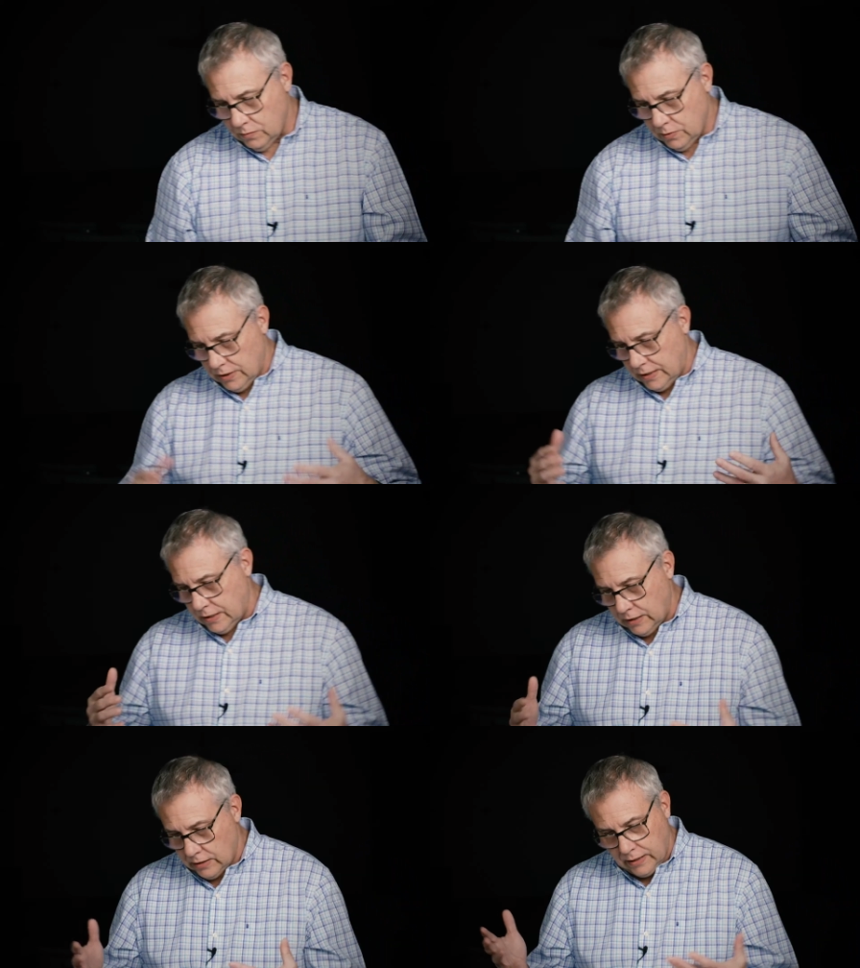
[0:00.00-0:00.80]
we're
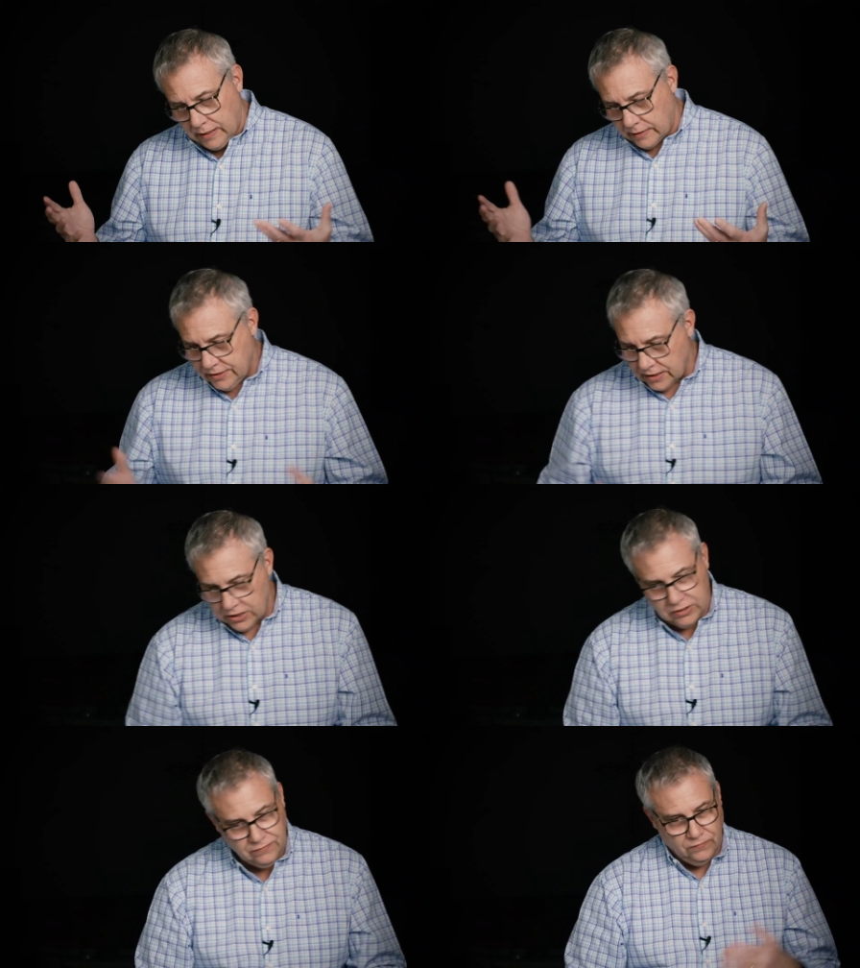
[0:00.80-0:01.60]
going to look at uh,
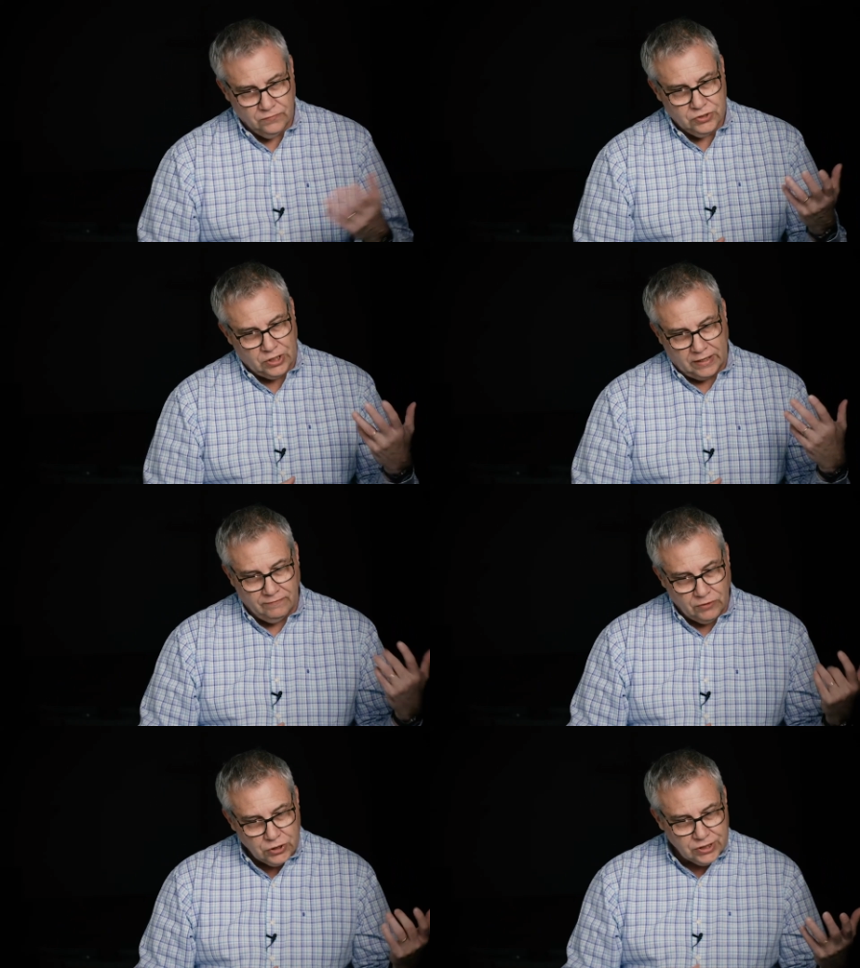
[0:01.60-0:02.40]
just starting at
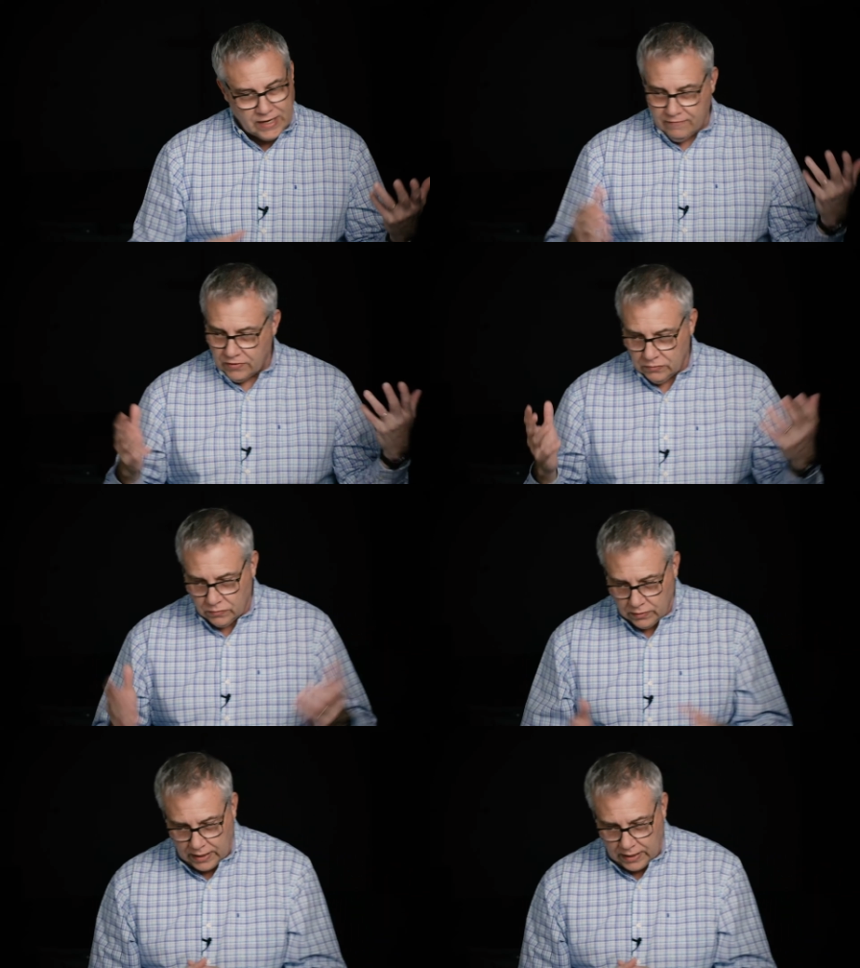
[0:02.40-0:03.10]
verse 7,